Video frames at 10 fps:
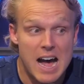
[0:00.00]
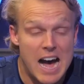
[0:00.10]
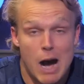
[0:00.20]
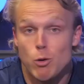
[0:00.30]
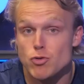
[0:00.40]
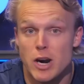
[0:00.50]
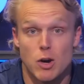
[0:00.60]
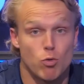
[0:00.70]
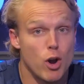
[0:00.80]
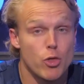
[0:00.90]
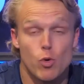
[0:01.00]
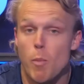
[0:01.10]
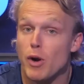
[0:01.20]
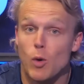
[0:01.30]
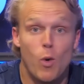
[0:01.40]
I was ready to run through a
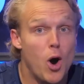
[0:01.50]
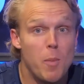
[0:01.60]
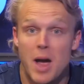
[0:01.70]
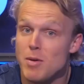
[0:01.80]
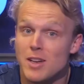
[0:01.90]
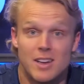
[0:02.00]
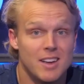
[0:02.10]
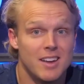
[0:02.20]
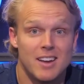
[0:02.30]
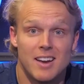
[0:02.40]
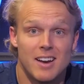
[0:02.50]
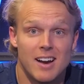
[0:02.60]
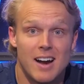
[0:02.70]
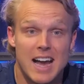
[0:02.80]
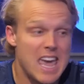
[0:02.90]
brick wall, baby.
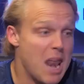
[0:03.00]
I can't